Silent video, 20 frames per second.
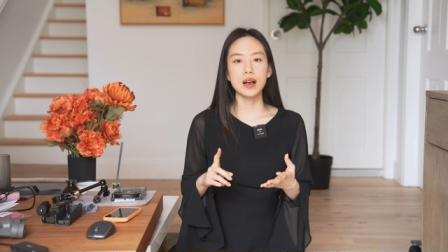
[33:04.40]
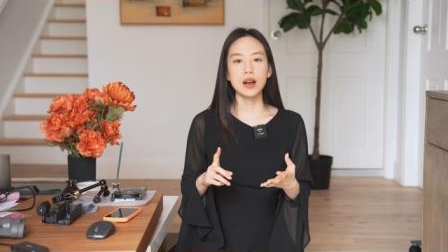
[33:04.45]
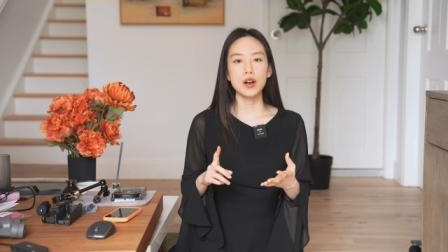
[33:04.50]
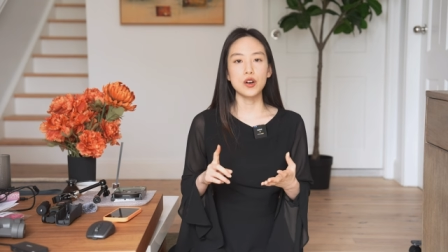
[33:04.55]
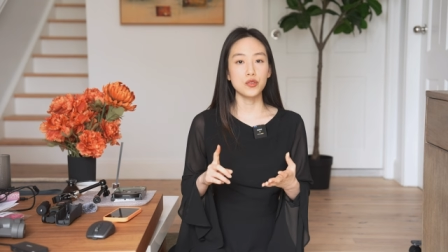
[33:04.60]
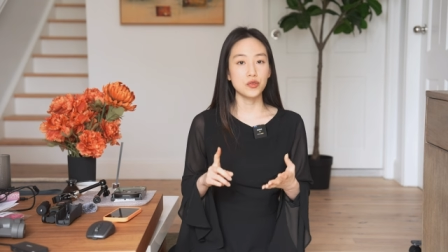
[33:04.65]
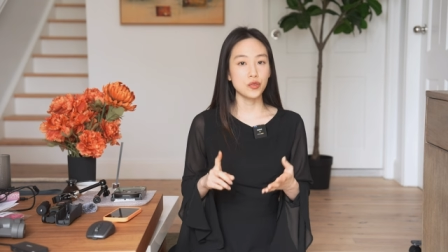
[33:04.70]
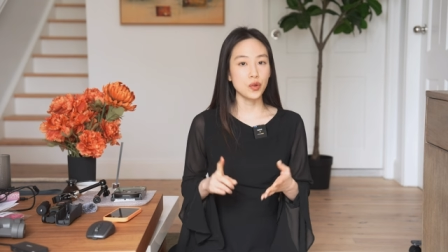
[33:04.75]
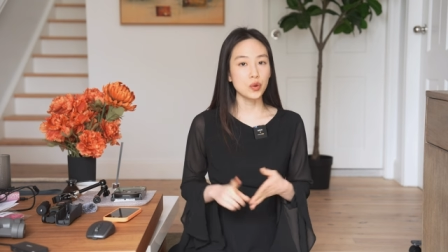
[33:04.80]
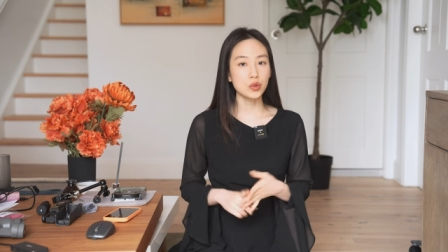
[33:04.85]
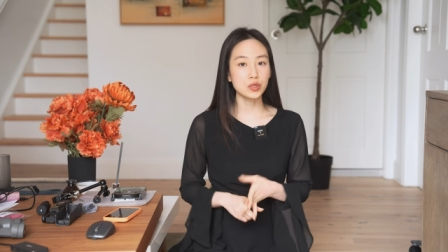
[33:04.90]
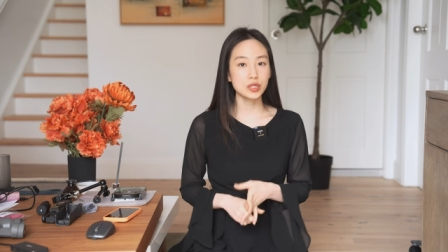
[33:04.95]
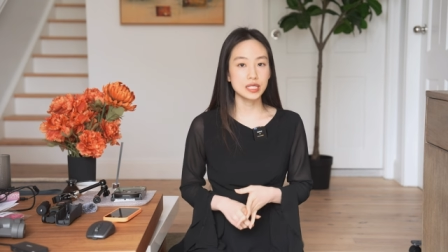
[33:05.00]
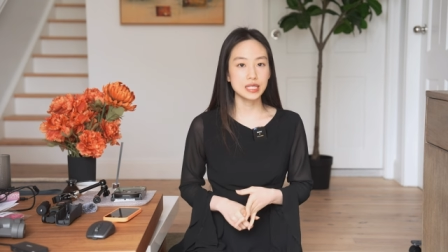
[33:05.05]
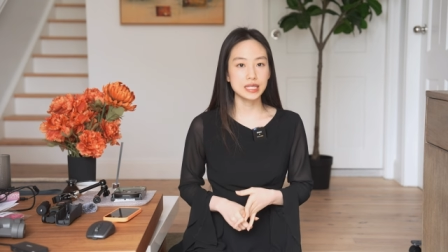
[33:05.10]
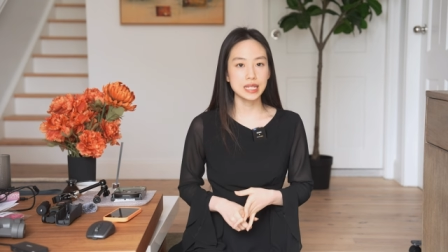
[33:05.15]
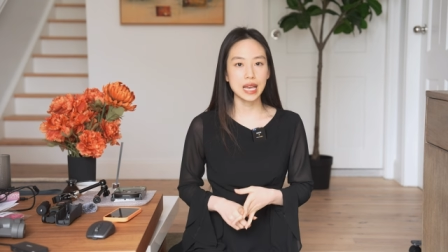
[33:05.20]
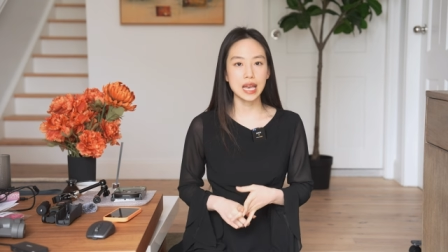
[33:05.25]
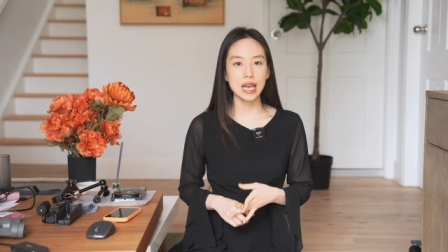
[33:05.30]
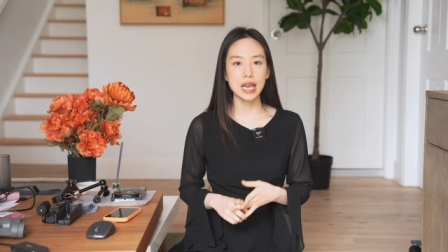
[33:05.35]
a phone
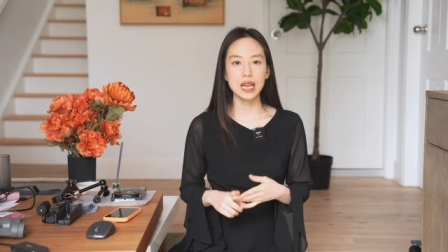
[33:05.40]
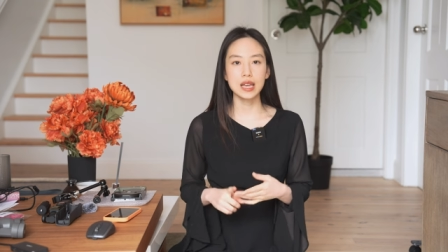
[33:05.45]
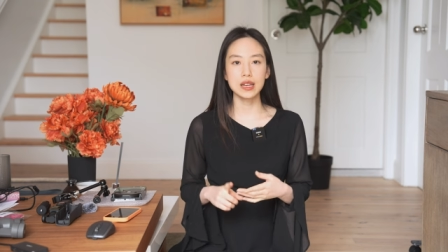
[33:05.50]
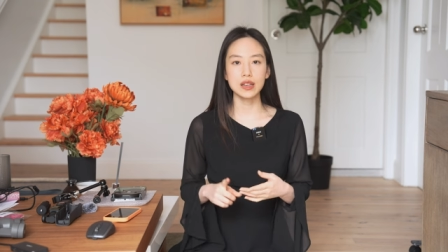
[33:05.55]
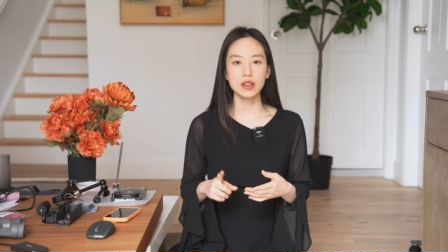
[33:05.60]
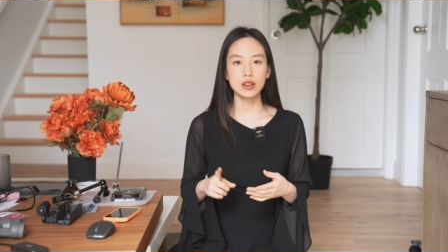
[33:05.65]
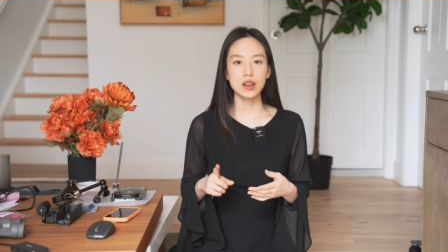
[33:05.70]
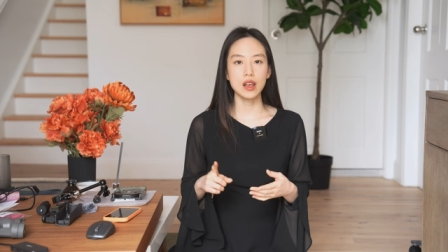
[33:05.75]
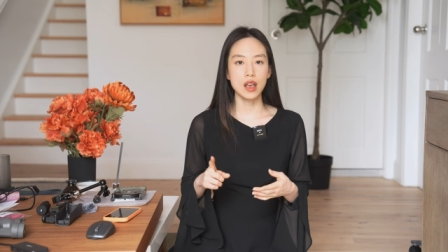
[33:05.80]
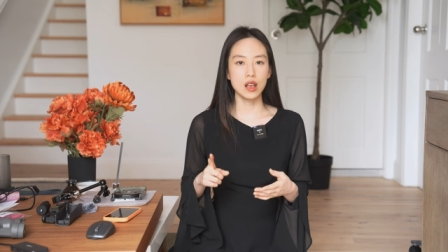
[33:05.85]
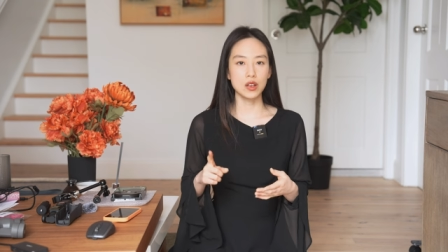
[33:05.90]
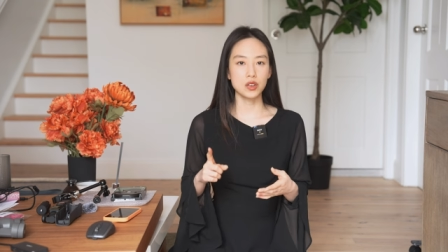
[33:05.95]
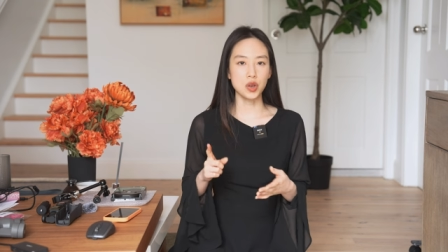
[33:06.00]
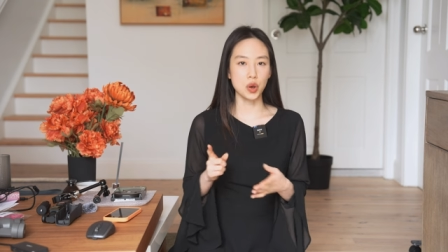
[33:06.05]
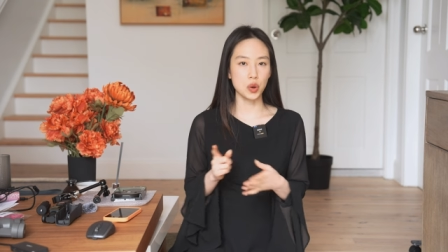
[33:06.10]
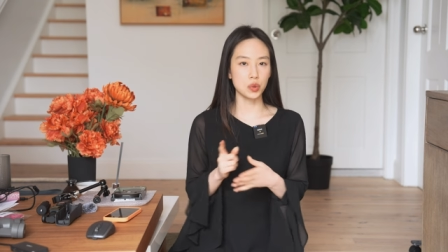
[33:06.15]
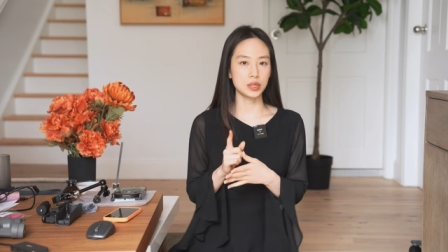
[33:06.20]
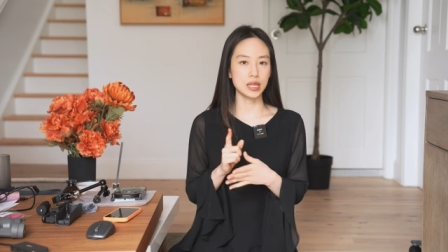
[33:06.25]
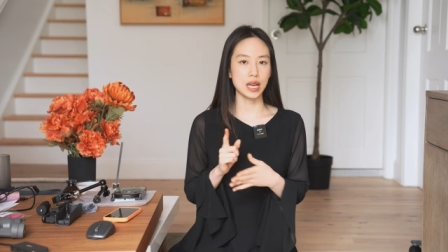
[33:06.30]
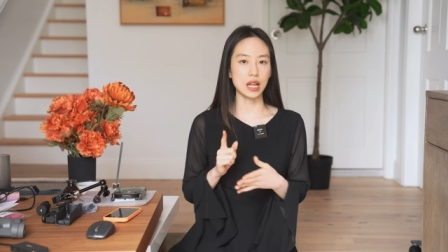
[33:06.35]
stand,
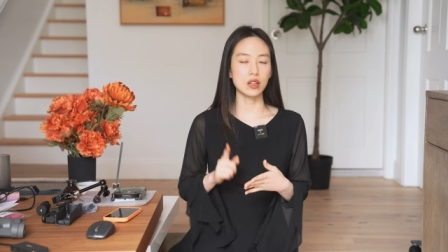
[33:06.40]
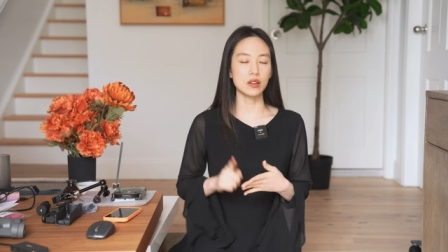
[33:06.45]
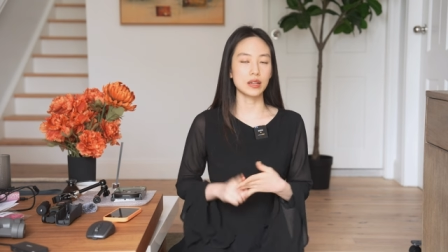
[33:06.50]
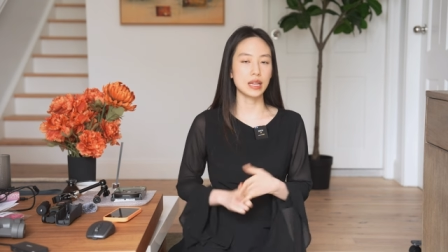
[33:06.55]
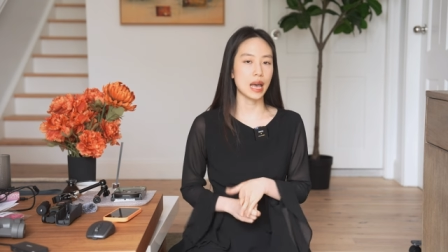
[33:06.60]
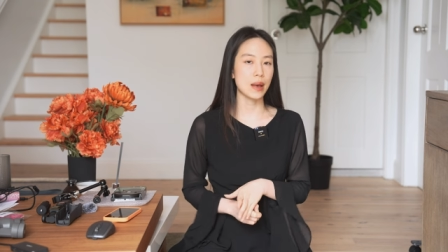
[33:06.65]
GoDownload